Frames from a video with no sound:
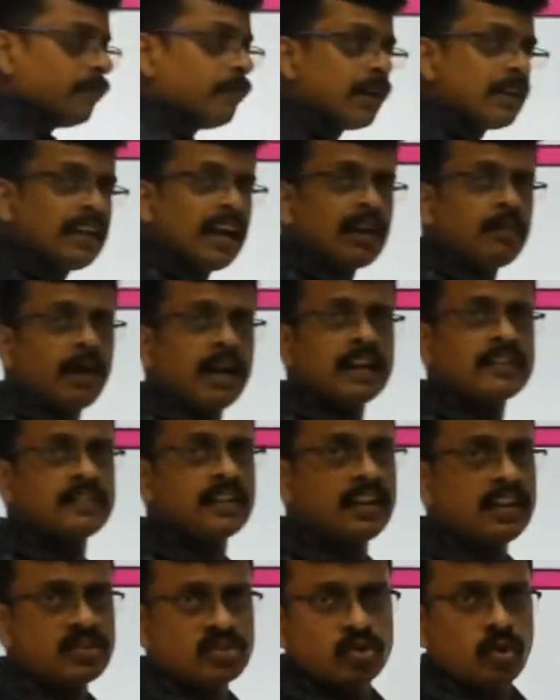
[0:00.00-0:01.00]
but that minus
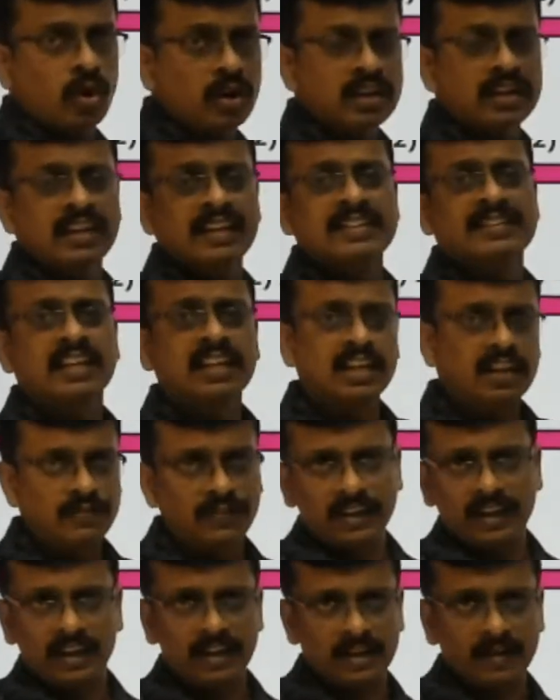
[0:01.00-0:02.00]
sign is not
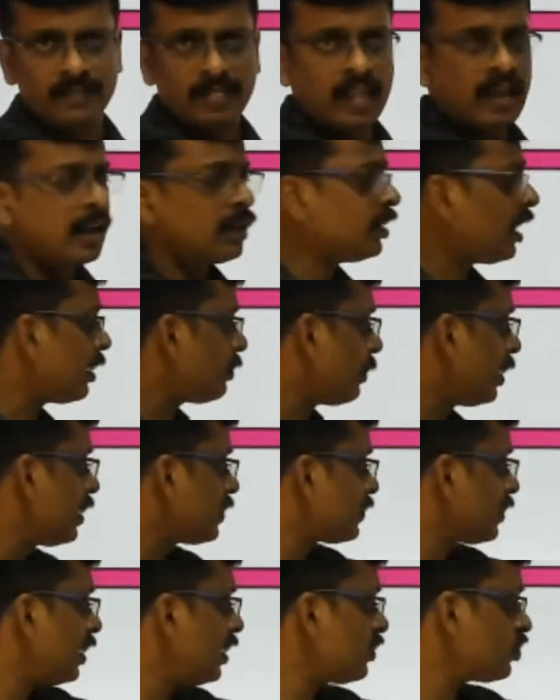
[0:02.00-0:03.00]
significant. That
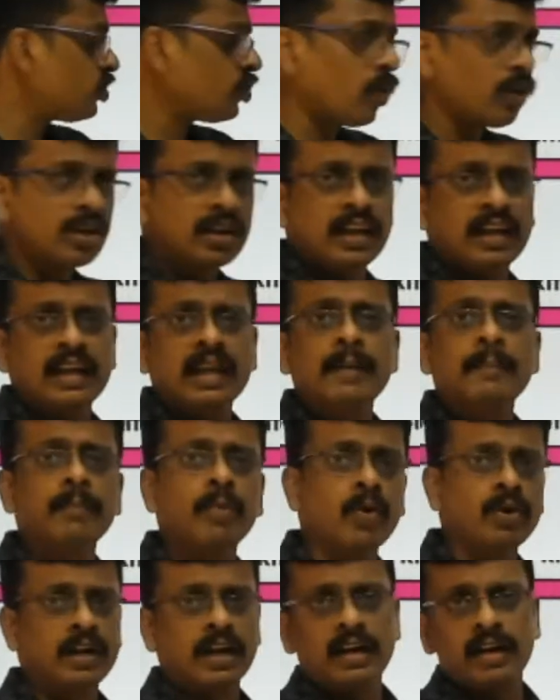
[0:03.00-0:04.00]
minus sign is not
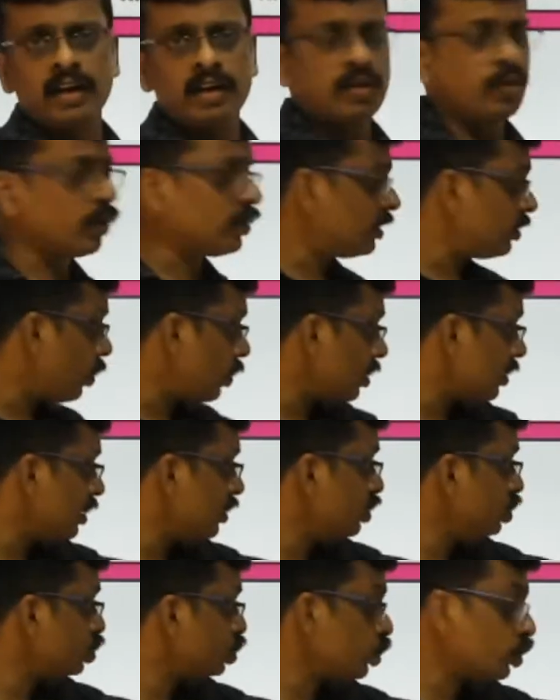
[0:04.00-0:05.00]
important.
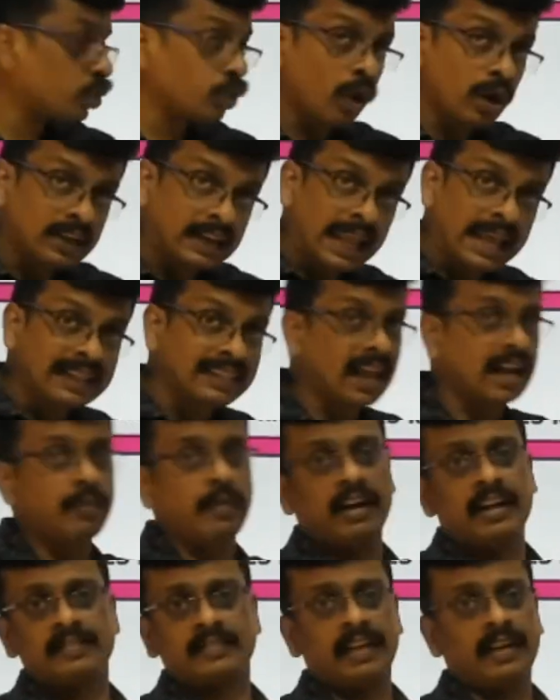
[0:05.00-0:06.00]
You should not take that
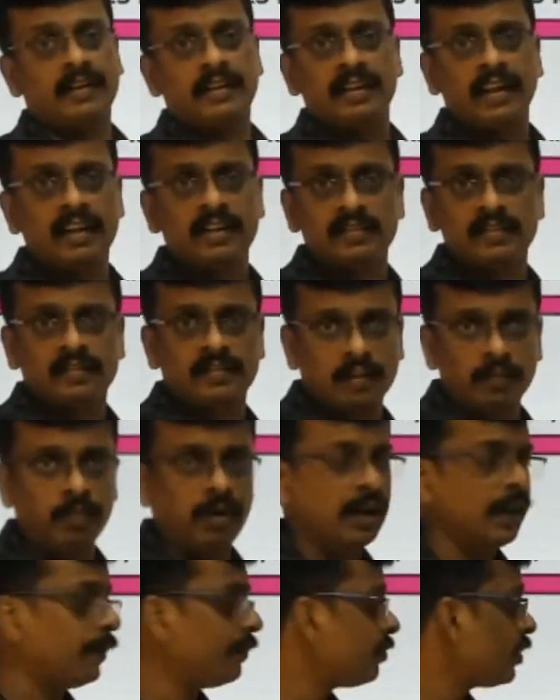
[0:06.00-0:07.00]
minus sign. That
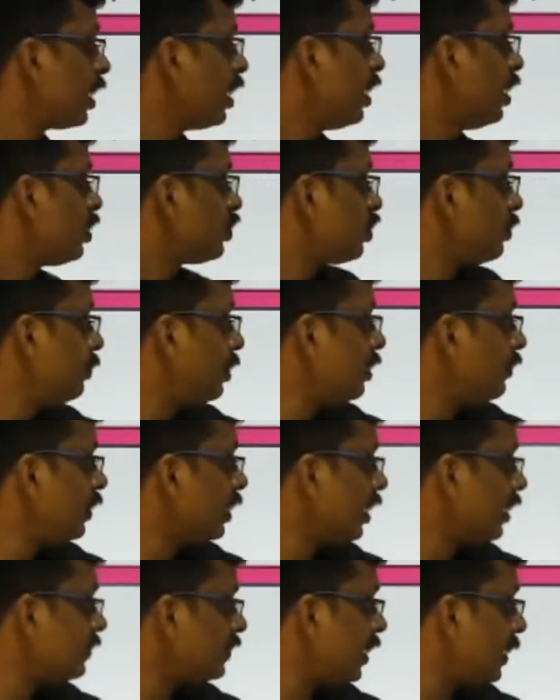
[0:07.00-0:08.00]
simply we
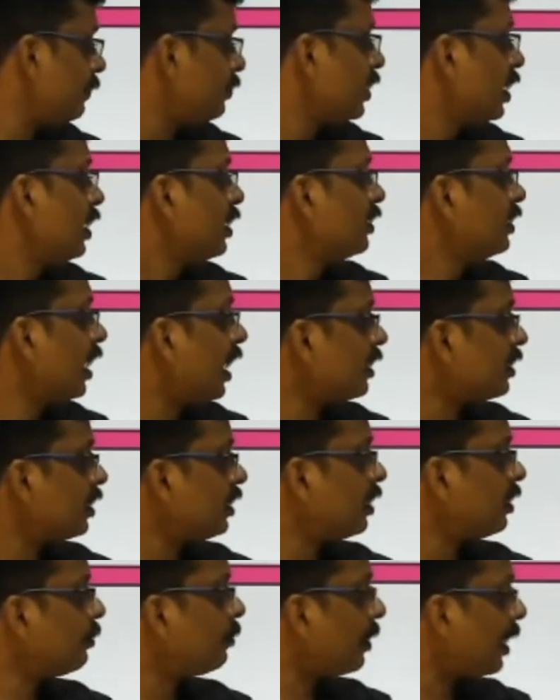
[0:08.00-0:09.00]
can say that
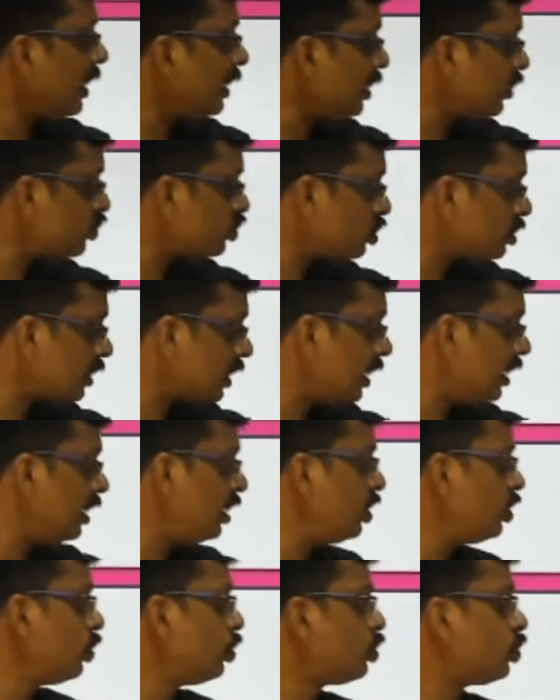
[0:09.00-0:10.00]
minus 3
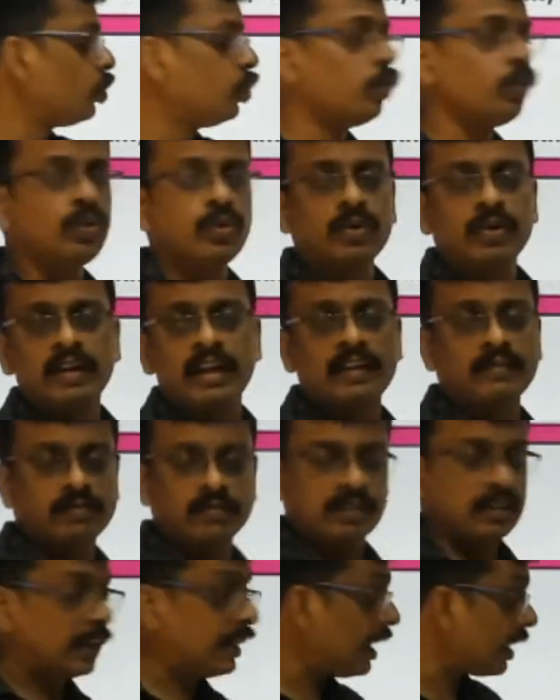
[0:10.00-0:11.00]
into 2,
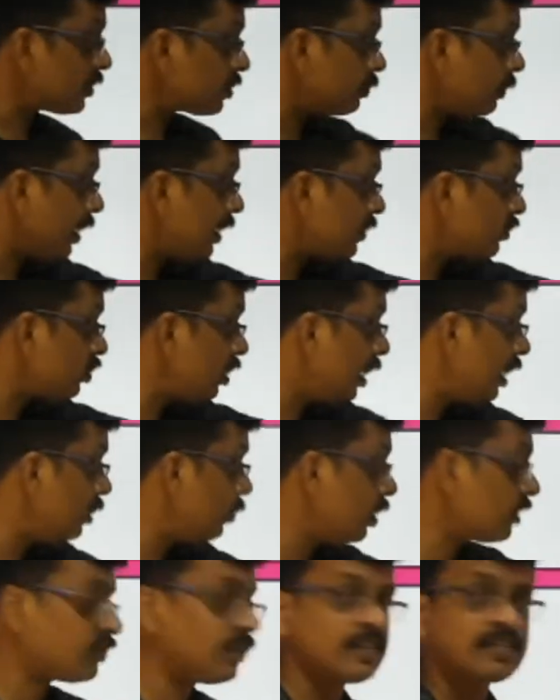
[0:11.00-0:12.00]
3x, minus 3
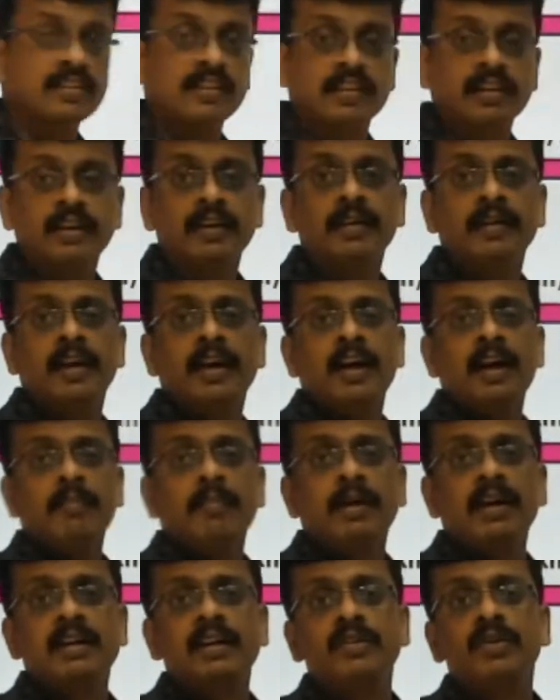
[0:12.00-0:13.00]
into x is here,
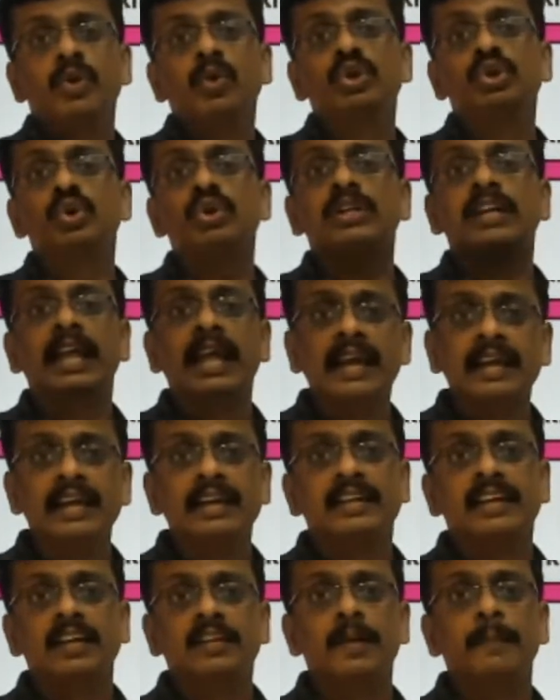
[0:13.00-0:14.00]
but you should take
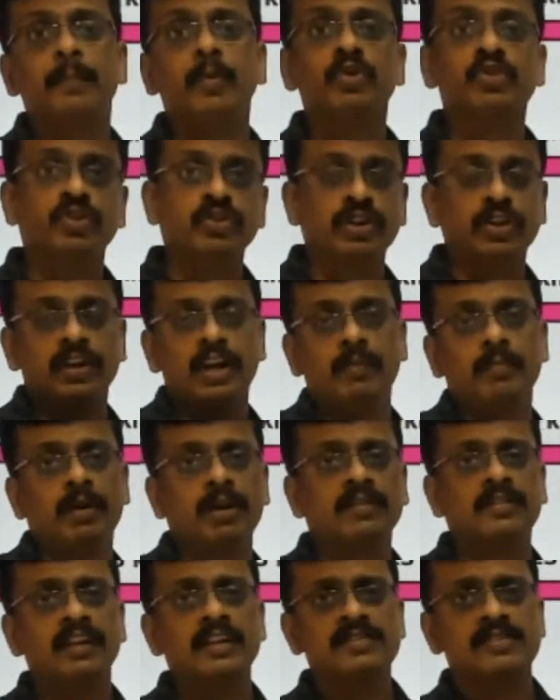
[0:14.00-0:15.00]
it as a positive number
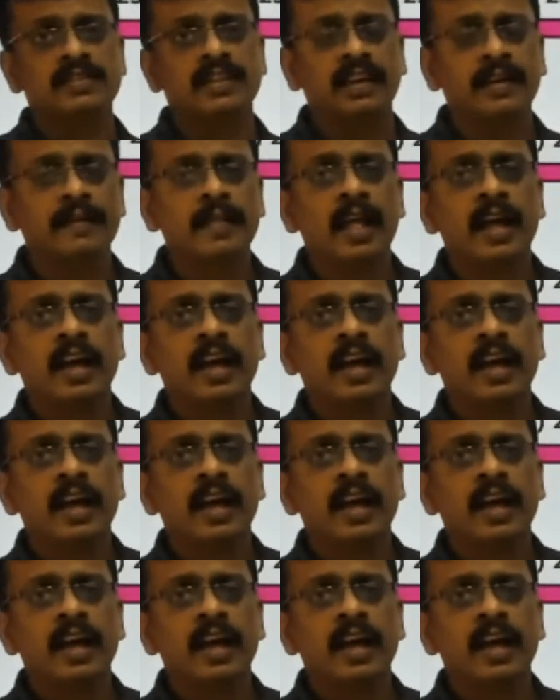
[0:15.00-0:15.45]
since the